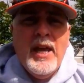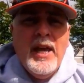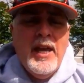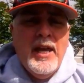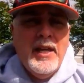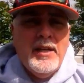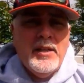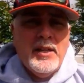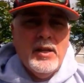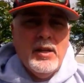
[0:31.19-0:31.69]

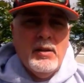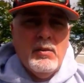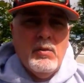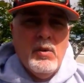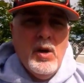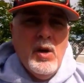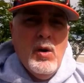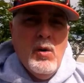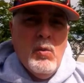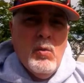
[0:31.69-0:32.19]
And uh,
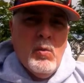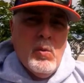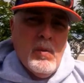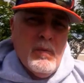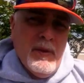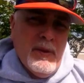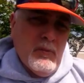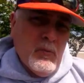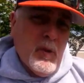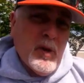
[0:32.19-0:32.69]

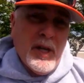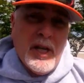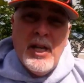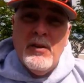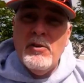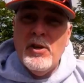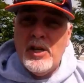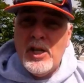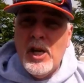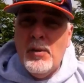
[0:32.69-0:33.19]
and we want to
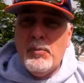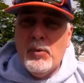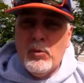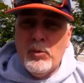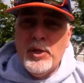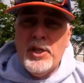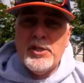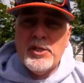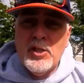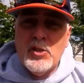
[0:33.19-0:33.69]
give you a couple
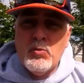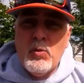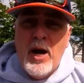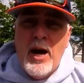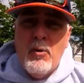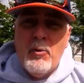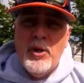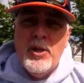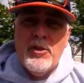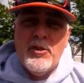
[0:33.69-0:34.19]
reasons
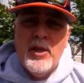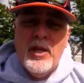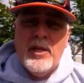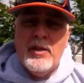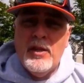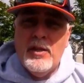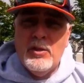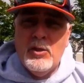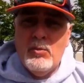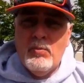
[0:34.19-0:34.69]
why we
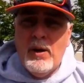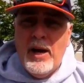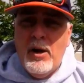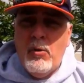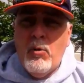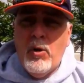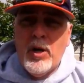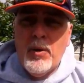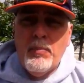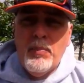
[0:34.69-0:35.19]
think that you
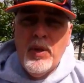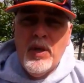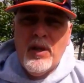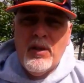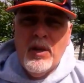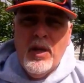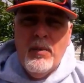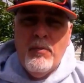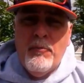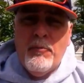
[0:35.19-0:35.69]
might want to
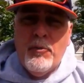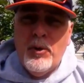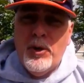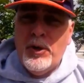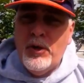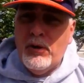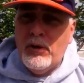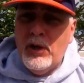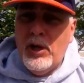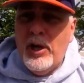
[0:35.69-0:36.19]
pick them for
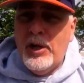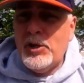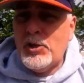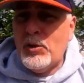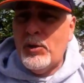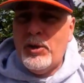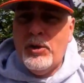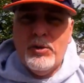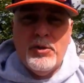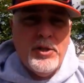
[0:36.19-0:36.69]
your
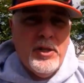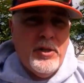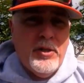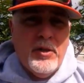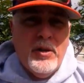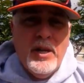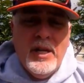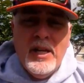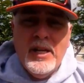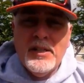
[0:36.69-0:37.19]
lunch or your
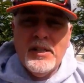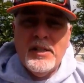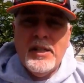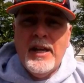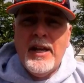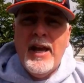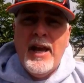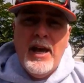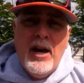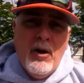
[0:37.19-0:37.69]
dinner
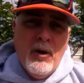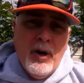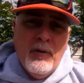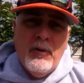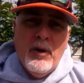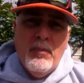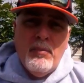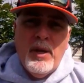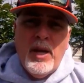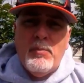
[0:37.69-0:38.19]
today,
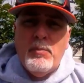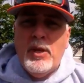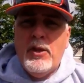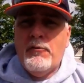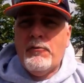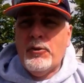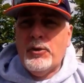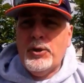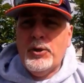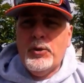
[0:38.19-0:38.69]
however it may
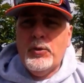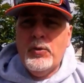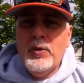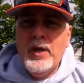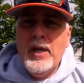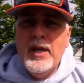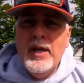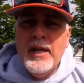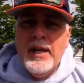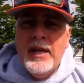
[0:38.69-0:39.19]
be for you.
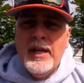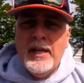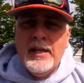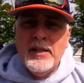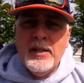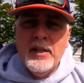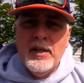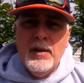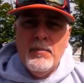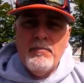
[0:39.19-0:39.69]

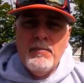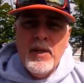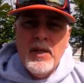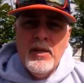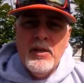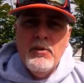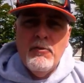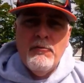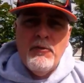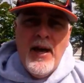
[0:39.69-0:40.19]
And uh,
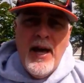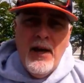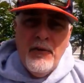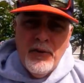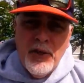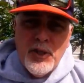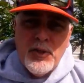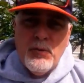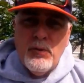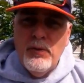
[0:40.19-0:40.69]
you
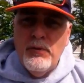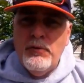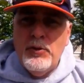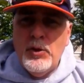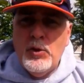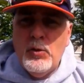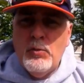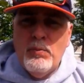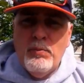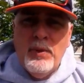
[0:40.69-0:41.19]
found this
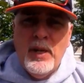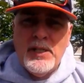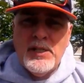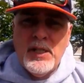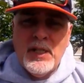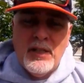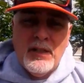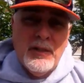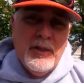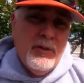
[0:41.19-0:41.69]
review.
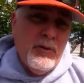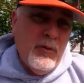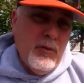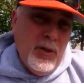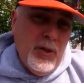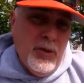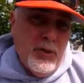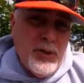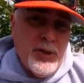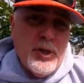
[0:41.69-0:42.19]
Basically, you're,
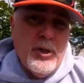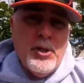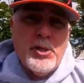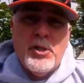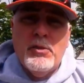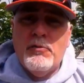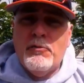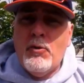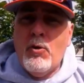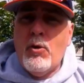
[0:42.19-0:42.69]
you're
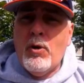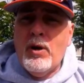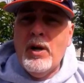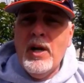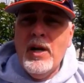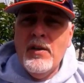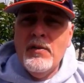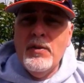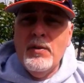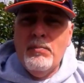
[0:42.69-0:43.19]
searching for
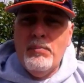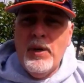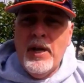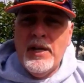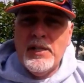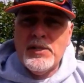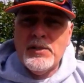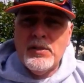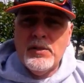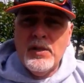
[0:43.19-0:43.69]
the
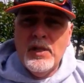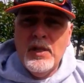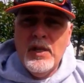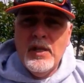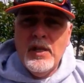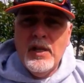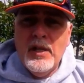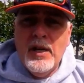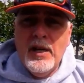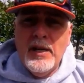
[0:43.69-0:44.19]
best
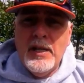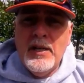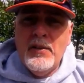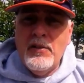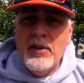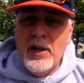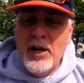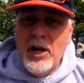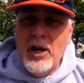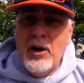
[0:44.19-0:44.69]
uh,
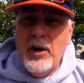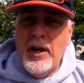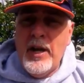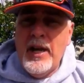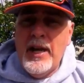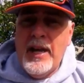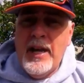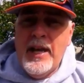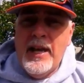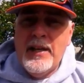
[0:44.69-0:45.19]
in the
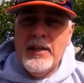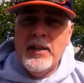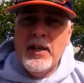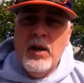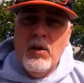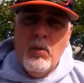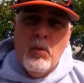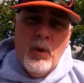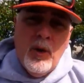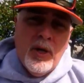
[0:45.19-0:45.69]
area, and
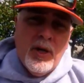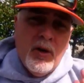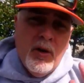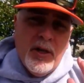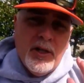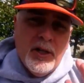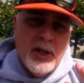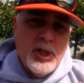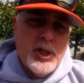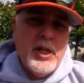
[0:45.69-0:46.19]
uh, we're
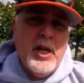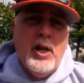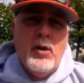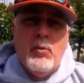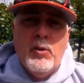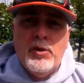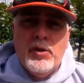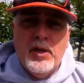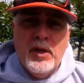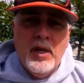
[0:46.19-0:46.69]
going to
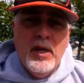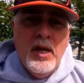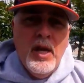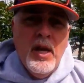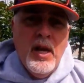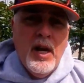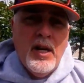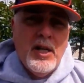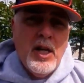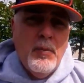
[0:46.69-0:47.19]
share with you
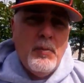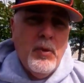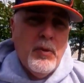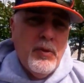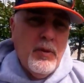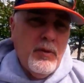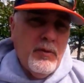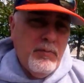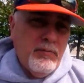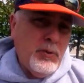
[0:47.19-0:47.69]
a
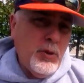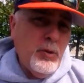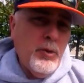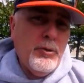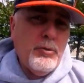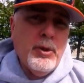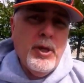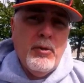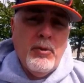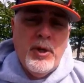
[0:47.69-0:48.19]
couple, two
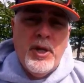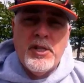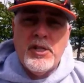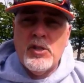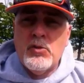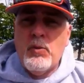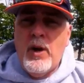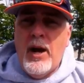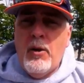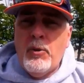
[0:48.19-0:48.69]
or three
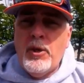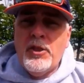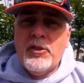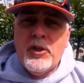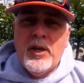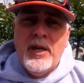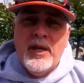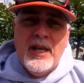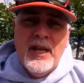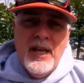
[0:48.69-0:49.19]
reasons why we
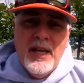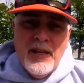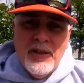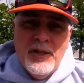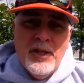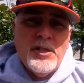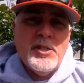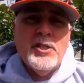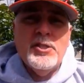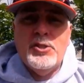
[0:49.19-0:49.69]
think
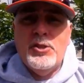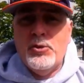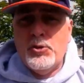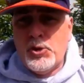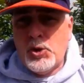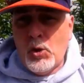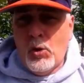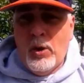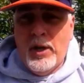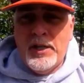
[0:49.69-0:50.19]
this is
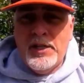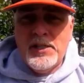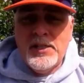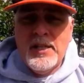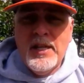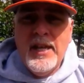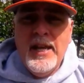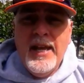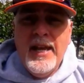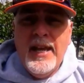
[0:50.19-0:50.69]
your
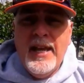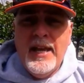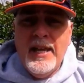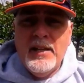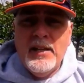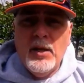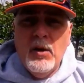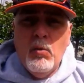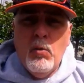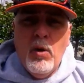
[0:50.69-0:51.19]
choice.
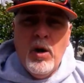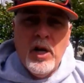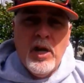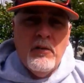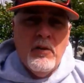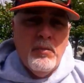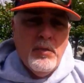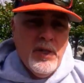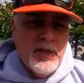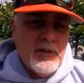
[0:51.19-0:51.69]
And uh, one
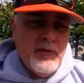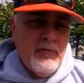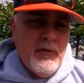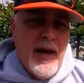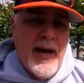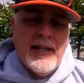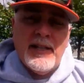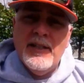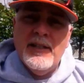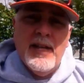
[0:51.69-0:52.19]
of them is the
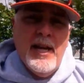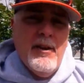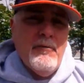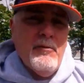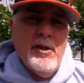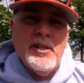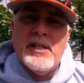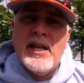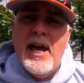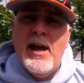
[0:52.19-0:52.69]
fact that
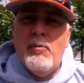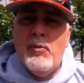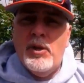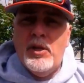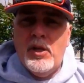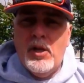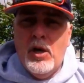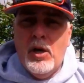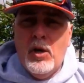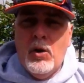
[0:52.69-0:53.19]
every time
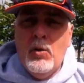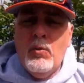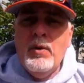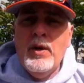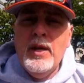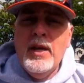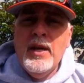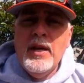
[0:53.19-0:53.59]
we go,